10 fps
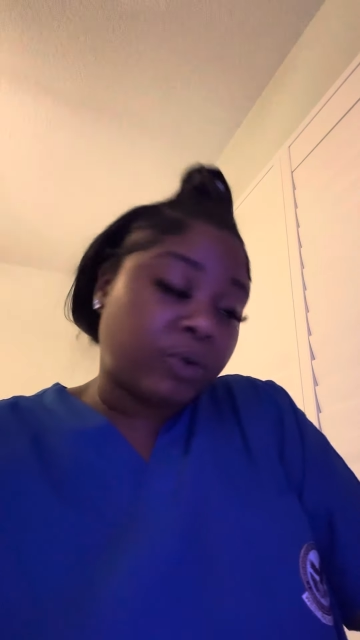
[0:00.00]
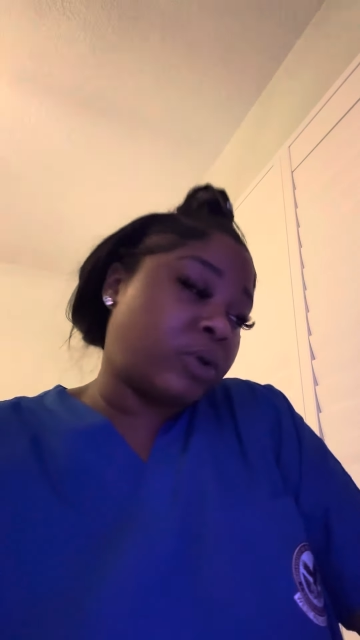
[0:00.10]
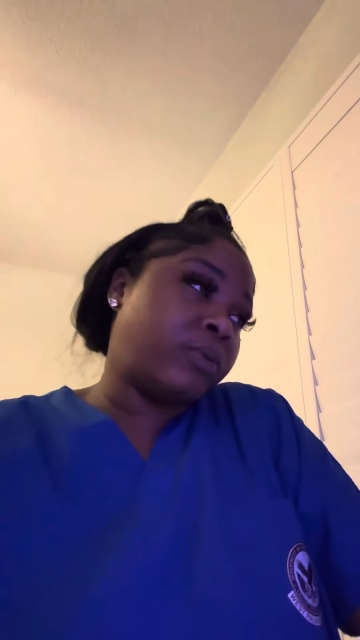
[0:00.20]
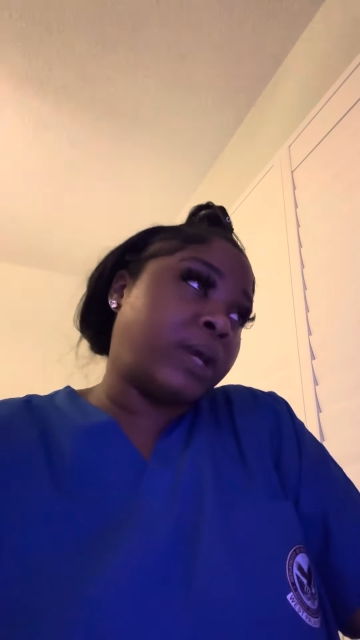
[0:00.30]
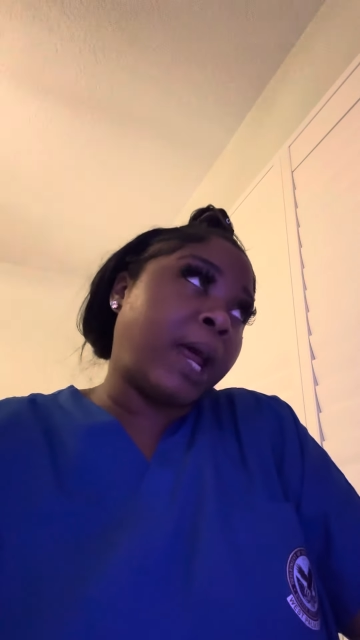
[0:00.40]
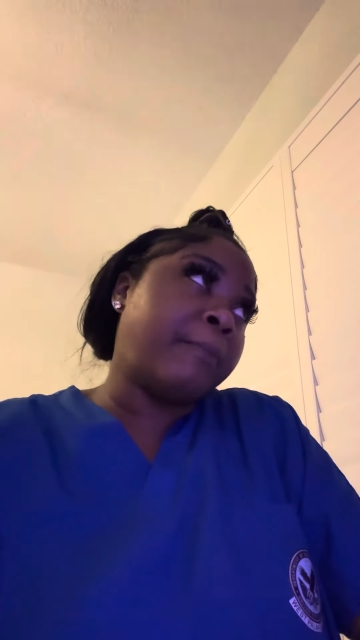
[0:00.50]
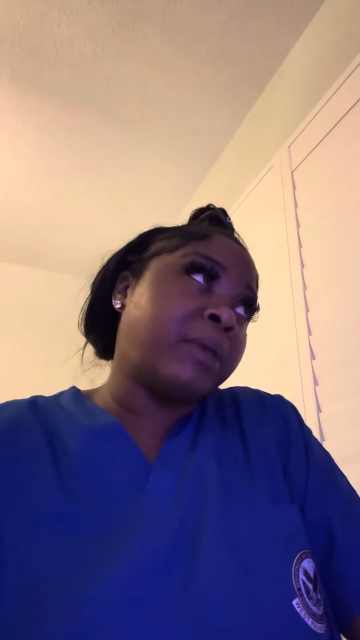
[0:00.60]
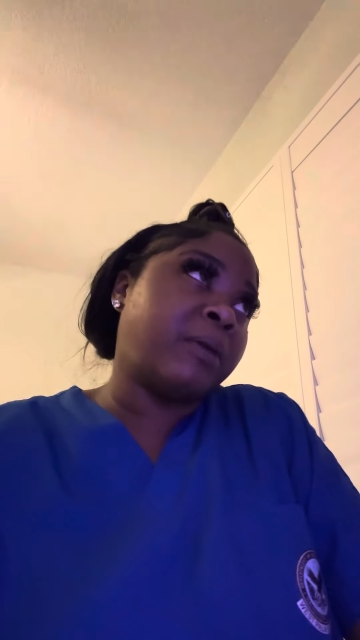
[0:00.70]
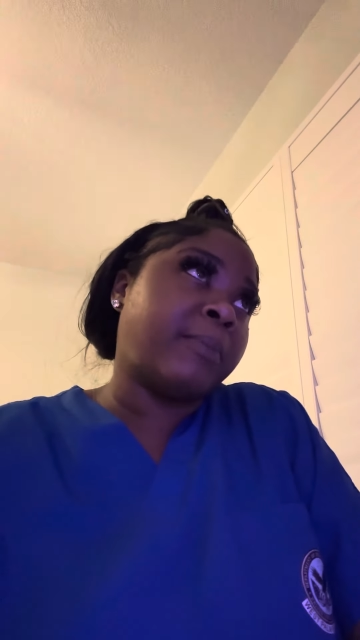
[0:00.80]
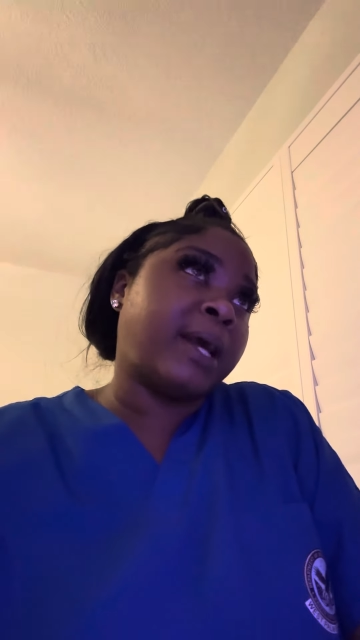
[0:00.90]
And what I
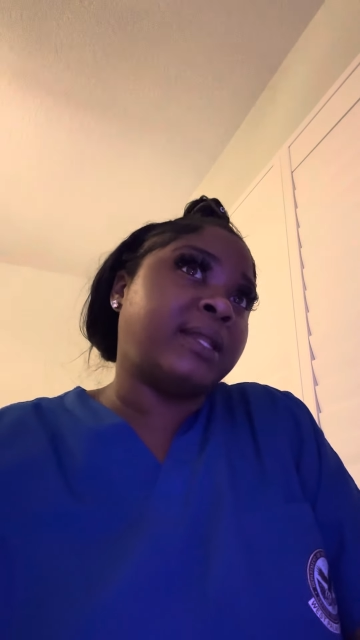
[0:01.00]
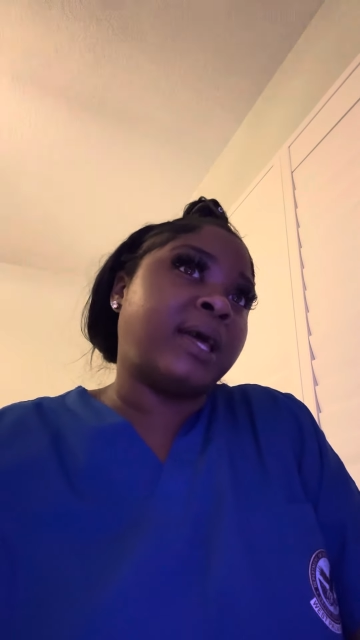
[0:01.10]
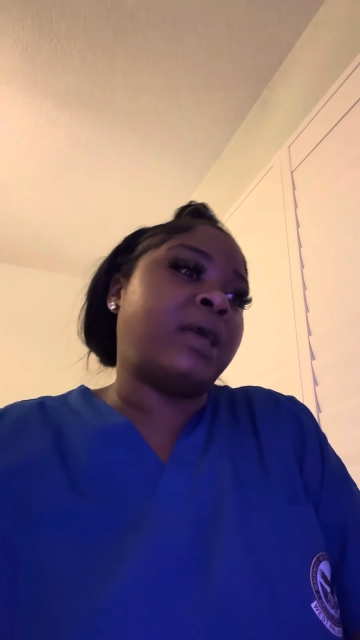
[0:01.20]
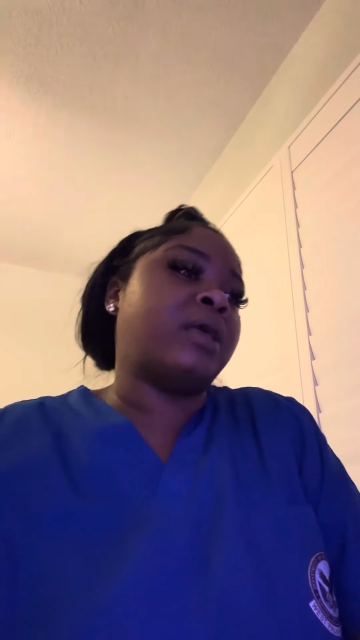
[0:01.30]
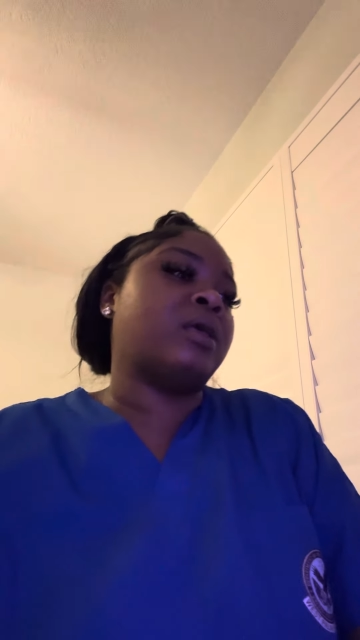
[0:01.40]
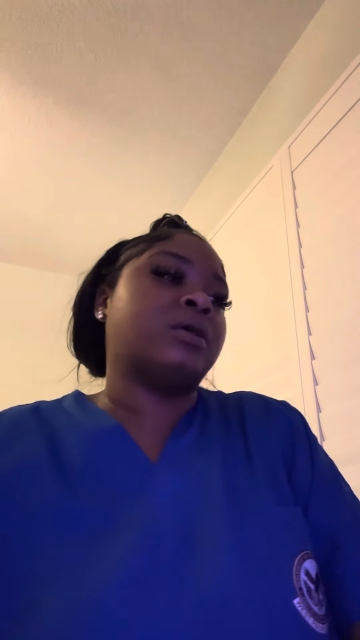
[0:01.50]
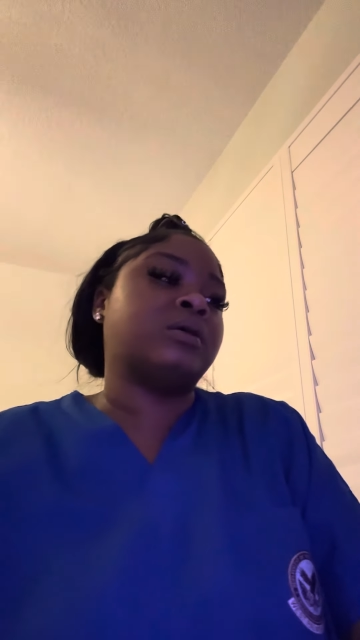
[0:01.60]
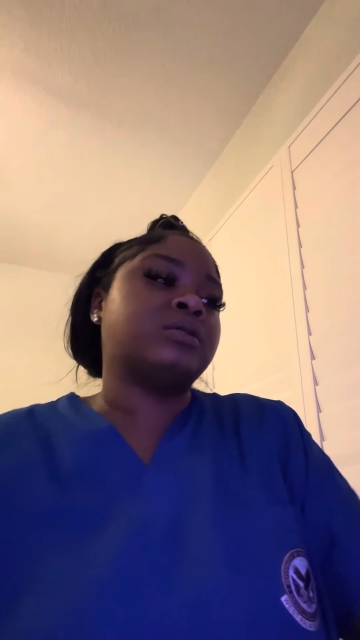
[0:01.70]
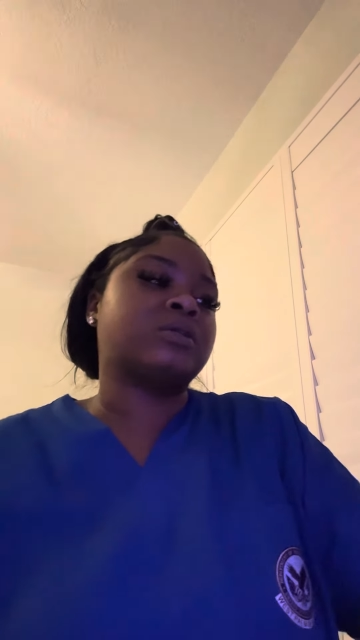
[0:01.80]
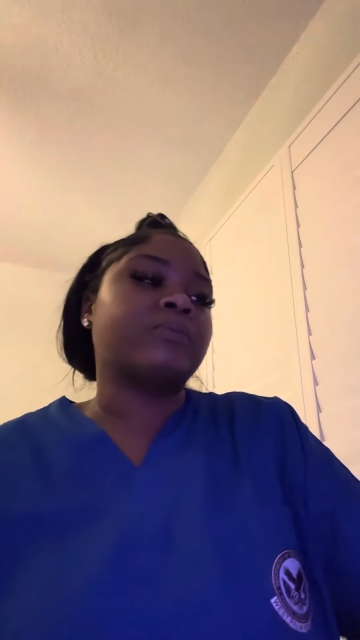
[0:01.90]
mean by that
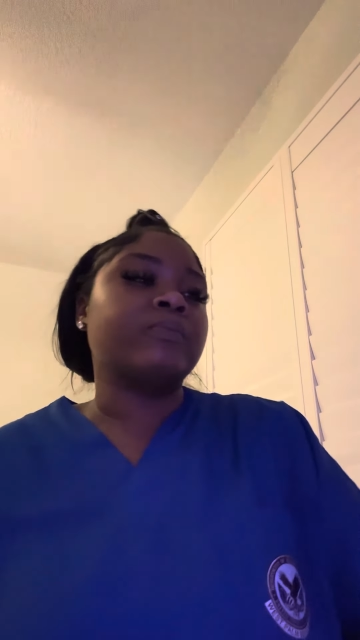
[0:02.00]
is